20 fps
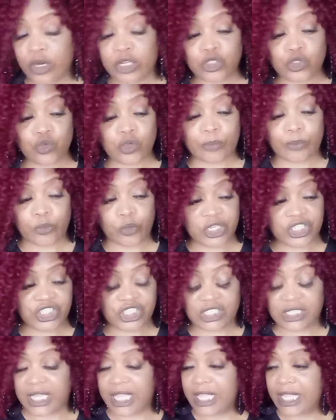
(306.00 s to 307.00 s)
to
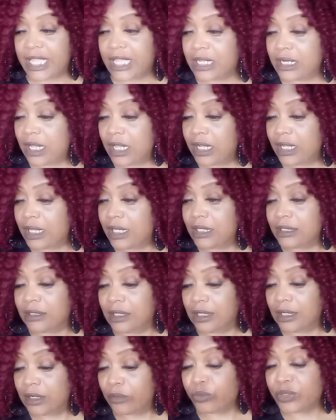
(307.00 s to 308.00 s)
appreciate and, uh, and
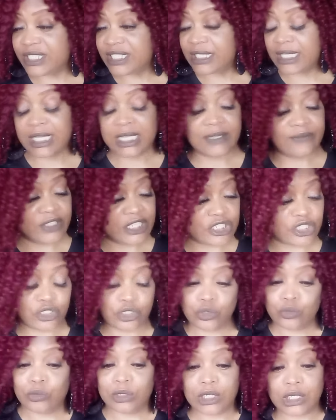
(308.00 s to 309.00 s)
uh, receive this
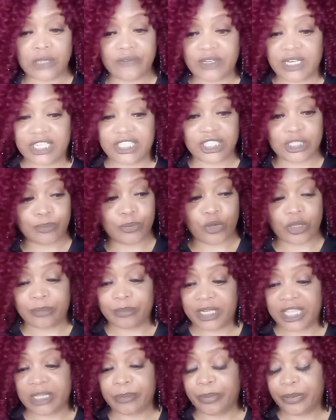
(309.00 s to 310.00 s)
new love. And that's just point
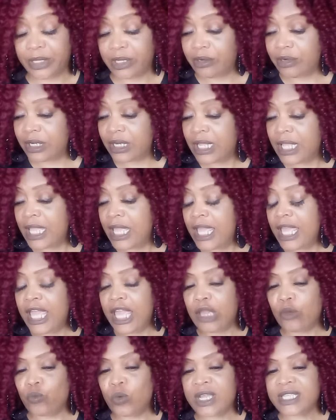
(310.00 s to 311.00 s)
blank, period.
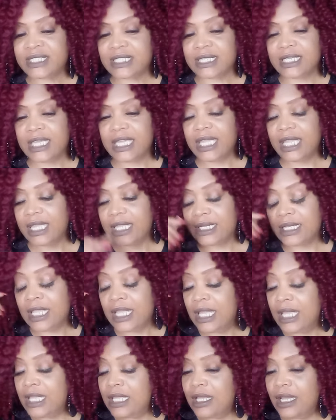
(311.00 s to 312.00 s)
And once again,
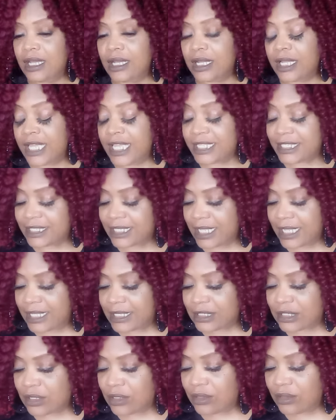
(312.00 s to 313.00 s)
uh, it
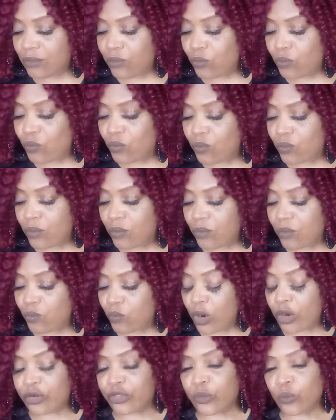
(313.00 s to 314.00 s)
says,
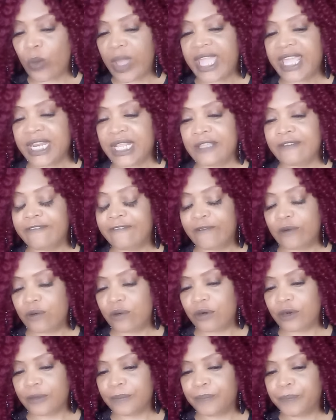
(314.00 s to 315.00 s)
worth waiting
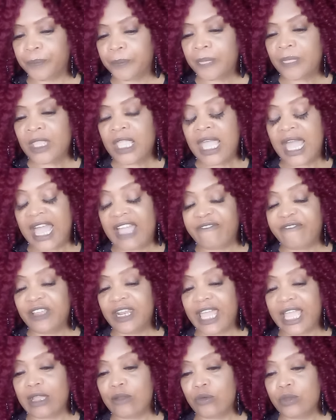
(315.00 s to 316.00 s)
for. I feel
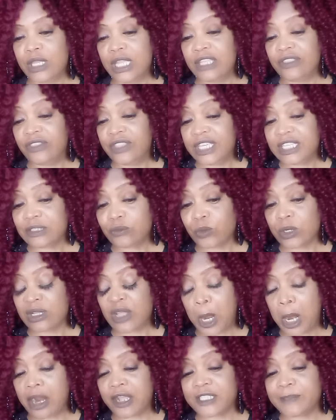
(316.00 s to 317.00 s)
like in this
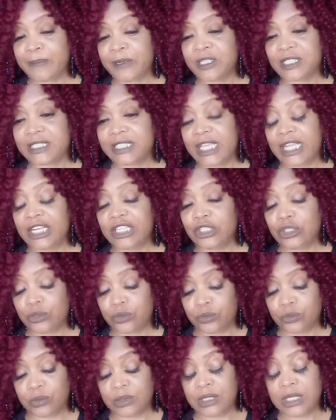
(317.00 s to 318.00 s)
regard, Spirit is telling you,